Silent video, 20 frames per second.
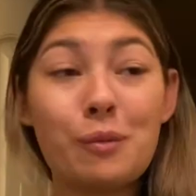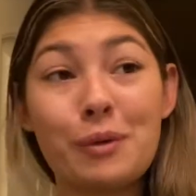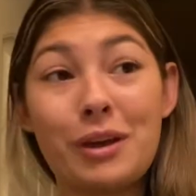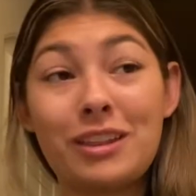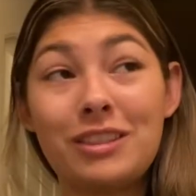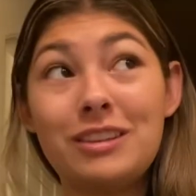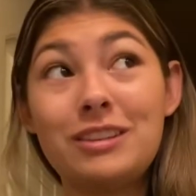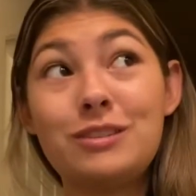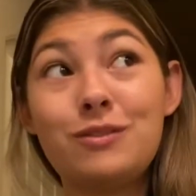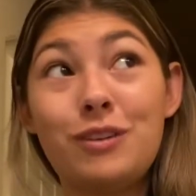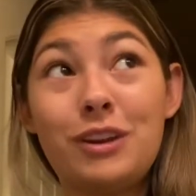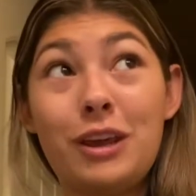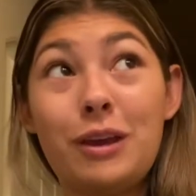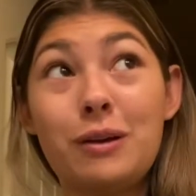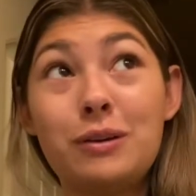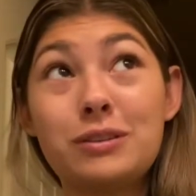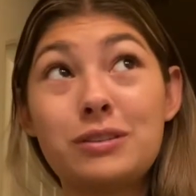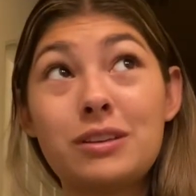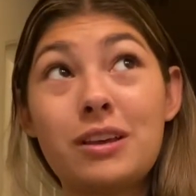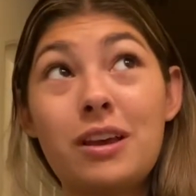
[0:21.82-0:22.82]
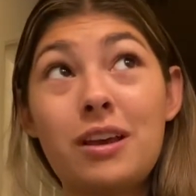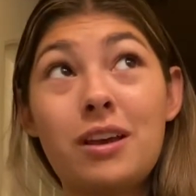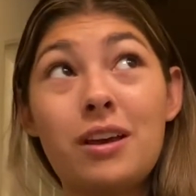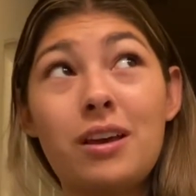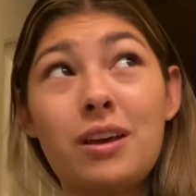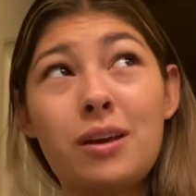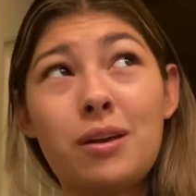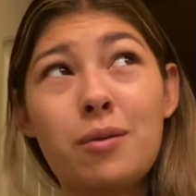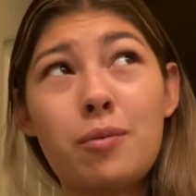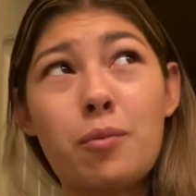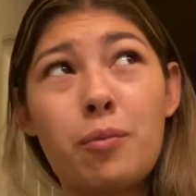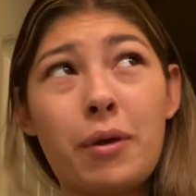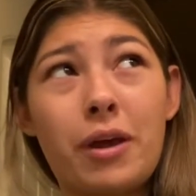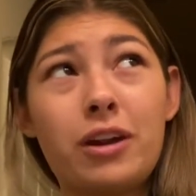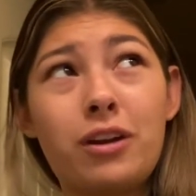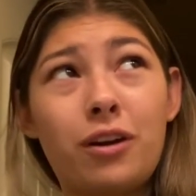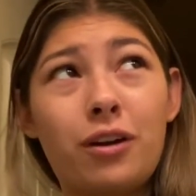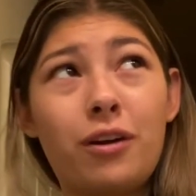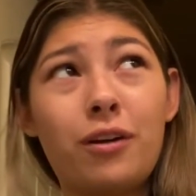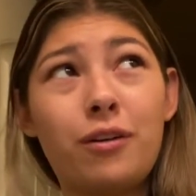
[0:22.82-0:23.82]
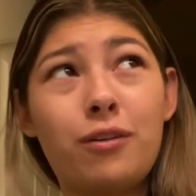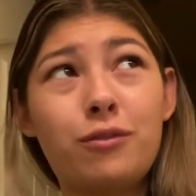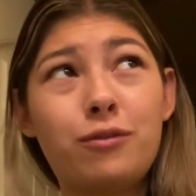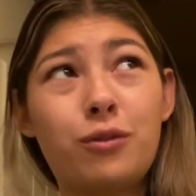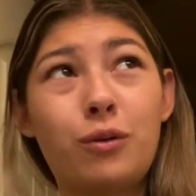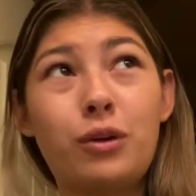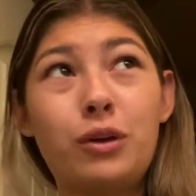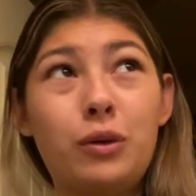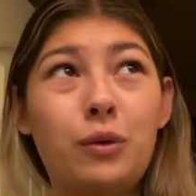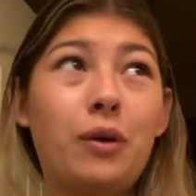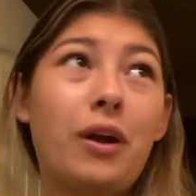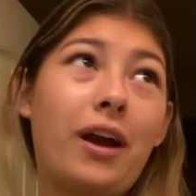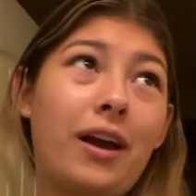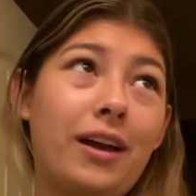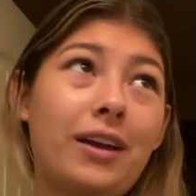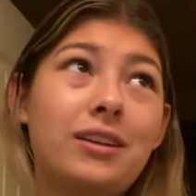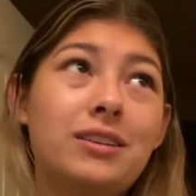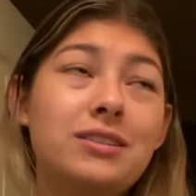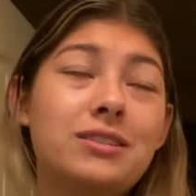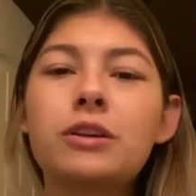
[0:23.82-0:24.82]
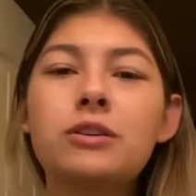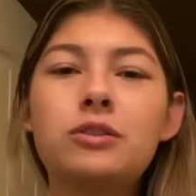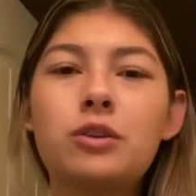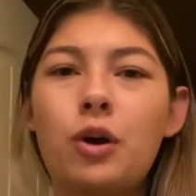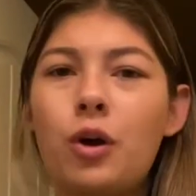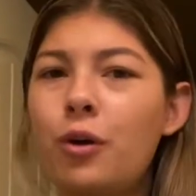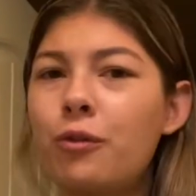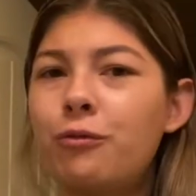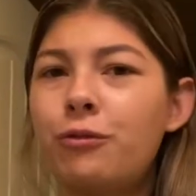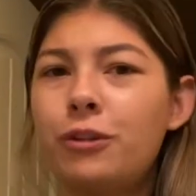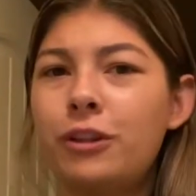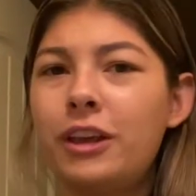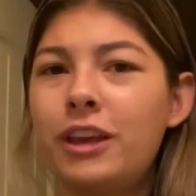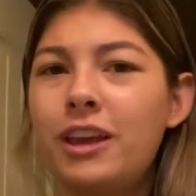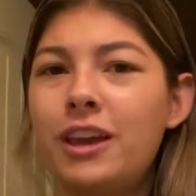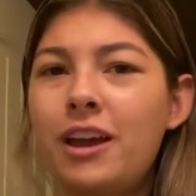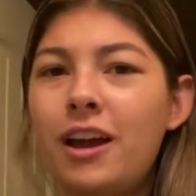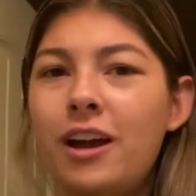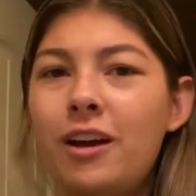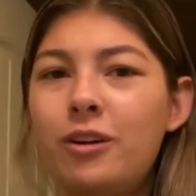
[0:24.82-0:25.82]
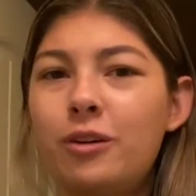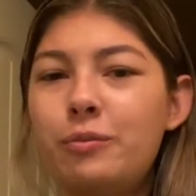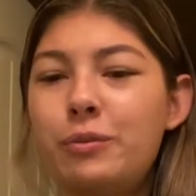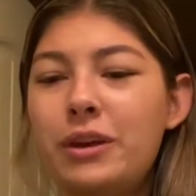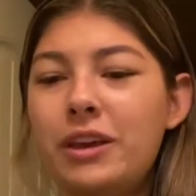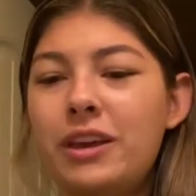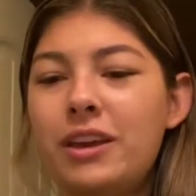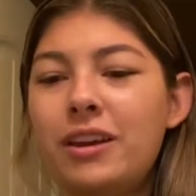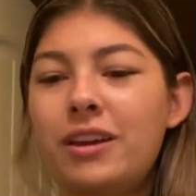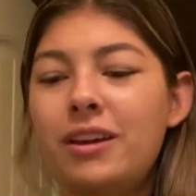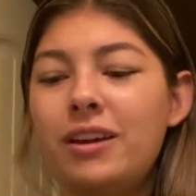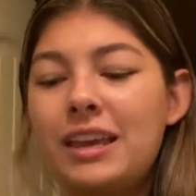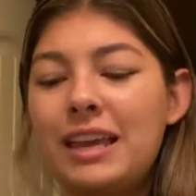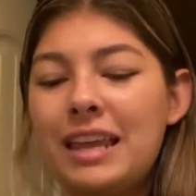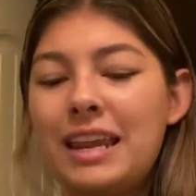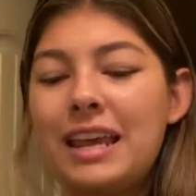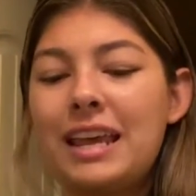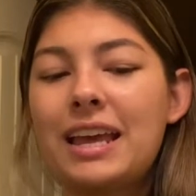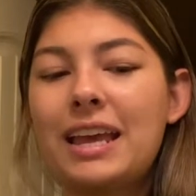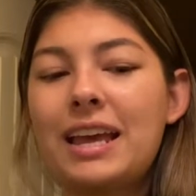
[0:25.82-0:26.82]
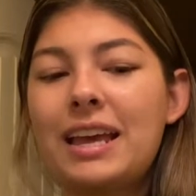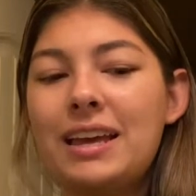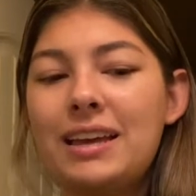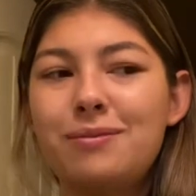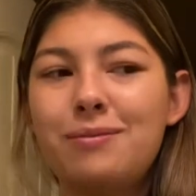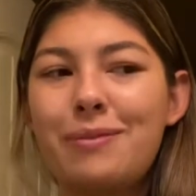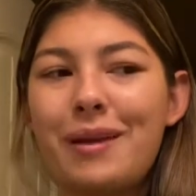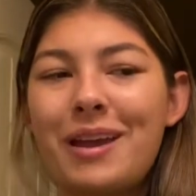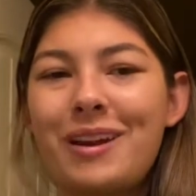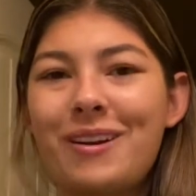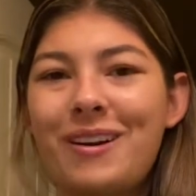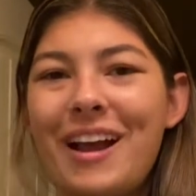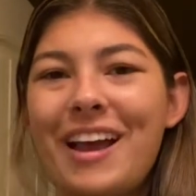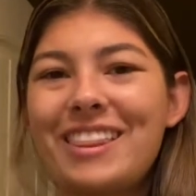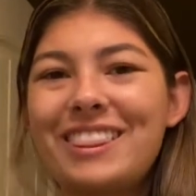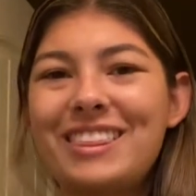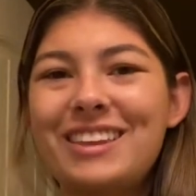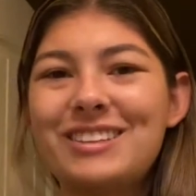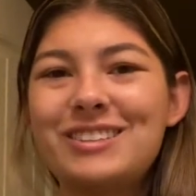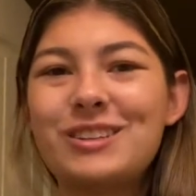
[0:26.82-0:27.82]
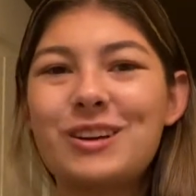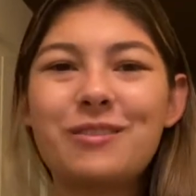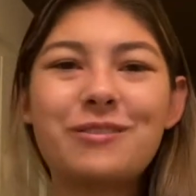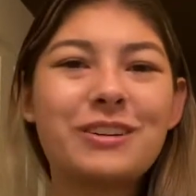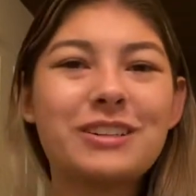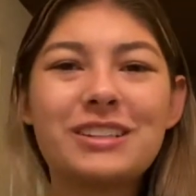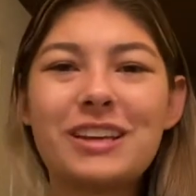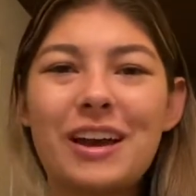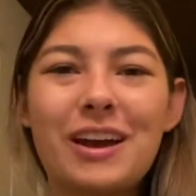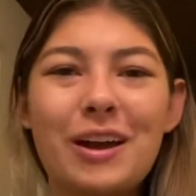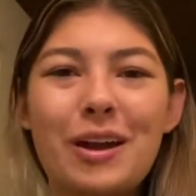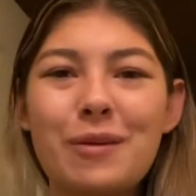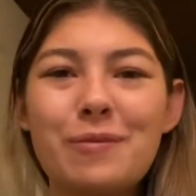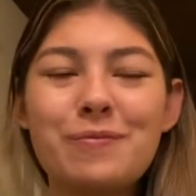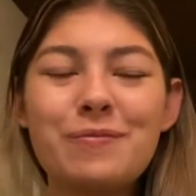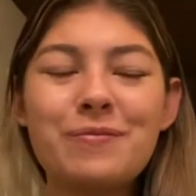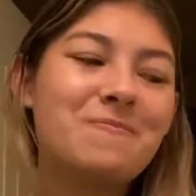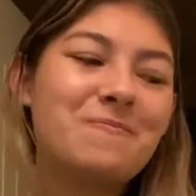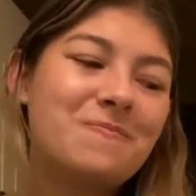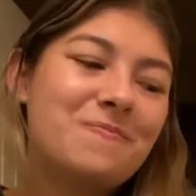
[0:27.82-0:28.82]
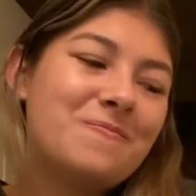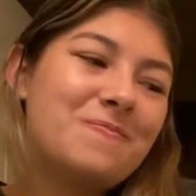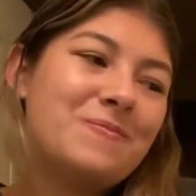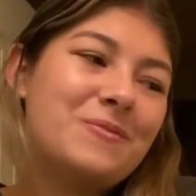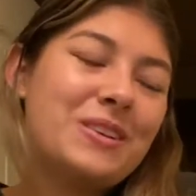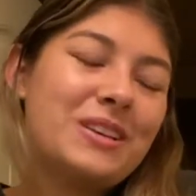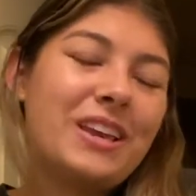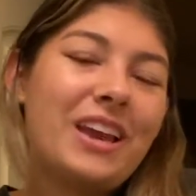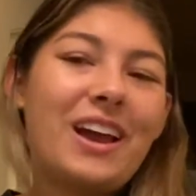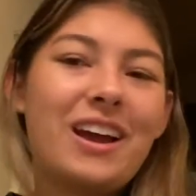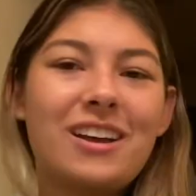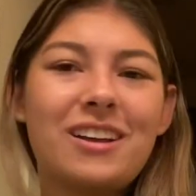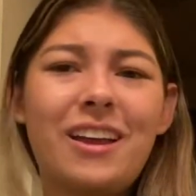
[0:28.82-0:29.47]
make these videos better for you guys. So hopefully I'll be getting better at this over time. But yeah,